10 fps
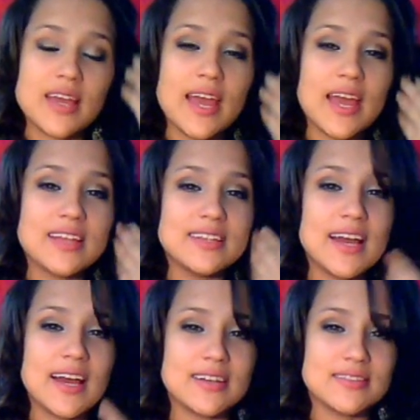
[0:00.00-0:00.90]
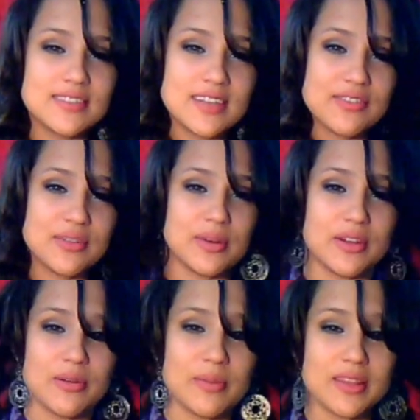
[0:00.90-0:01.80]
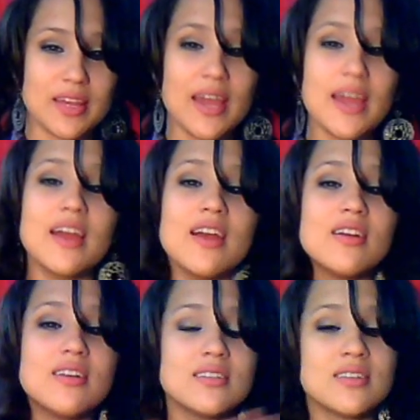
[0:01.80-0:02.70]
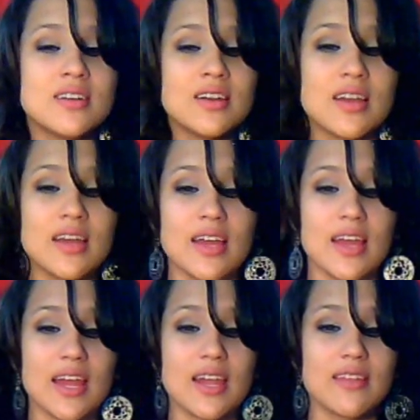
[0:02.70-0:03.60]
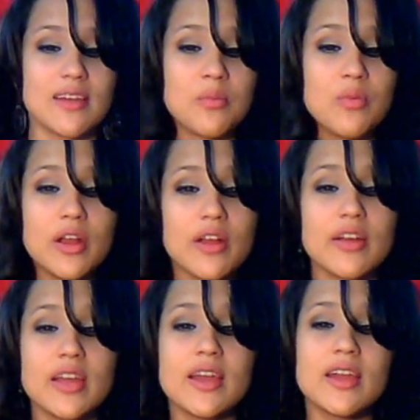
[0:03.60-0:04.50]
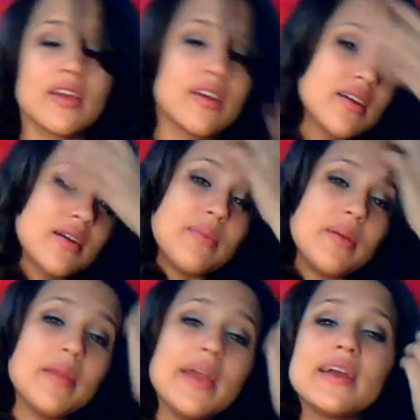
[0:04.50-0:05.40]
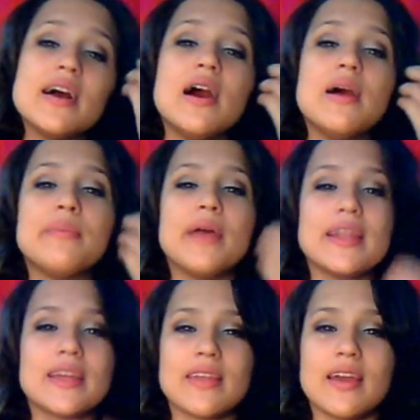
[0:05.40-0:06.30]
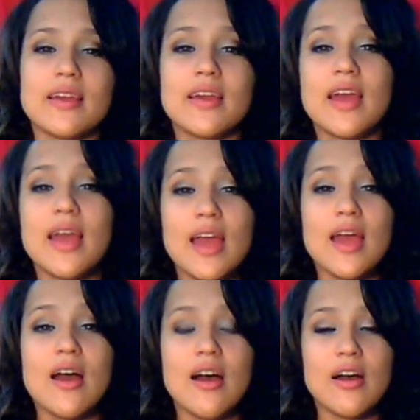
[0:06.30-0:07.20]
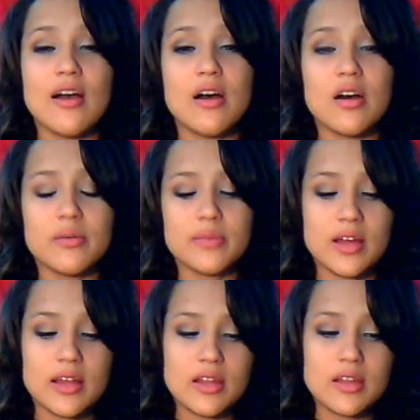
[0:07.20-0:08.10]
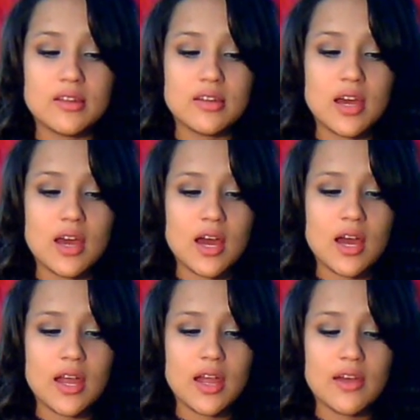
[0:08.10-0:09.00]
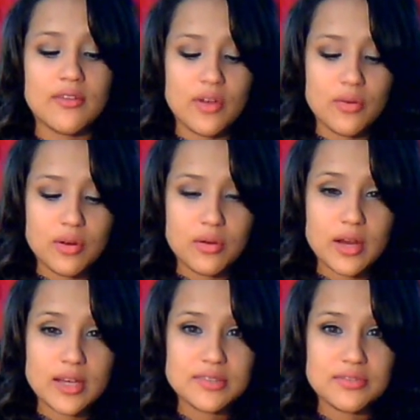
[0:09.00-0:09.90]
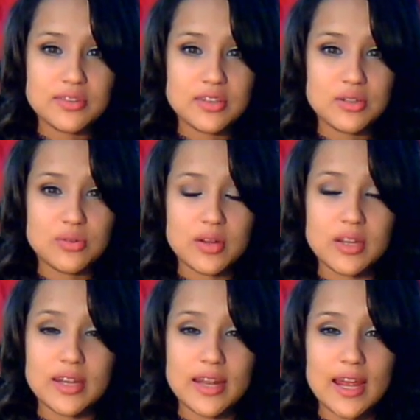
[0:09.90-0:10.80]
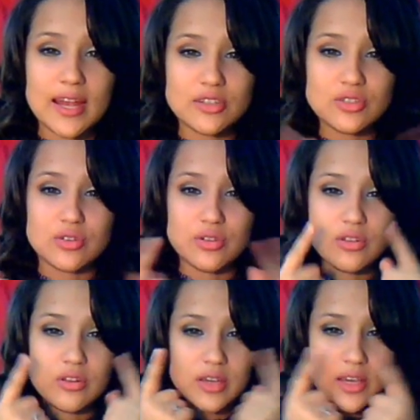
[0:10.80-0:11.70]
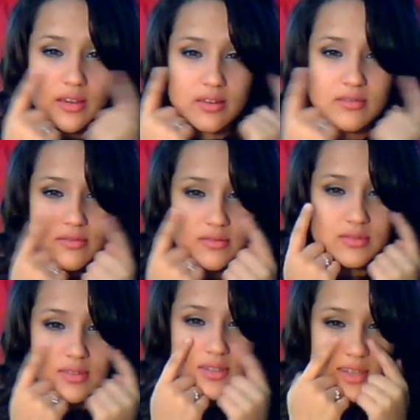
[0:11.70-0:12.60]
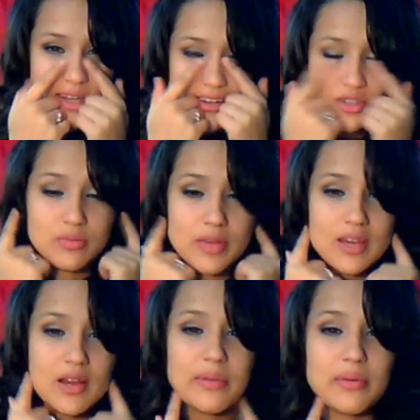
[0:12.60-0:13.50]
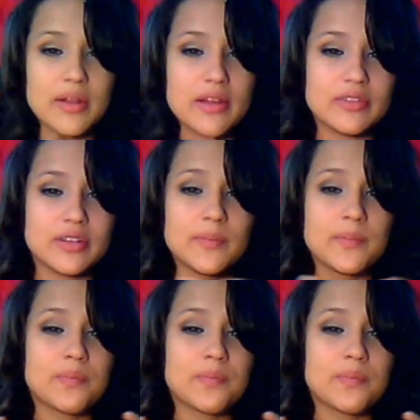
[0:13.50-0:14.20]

And yeah, if you want to know about the hair, anything I'm wearing, my makeup, anything. Um, and I have a request to do a natural looking, natural makeup or whatever.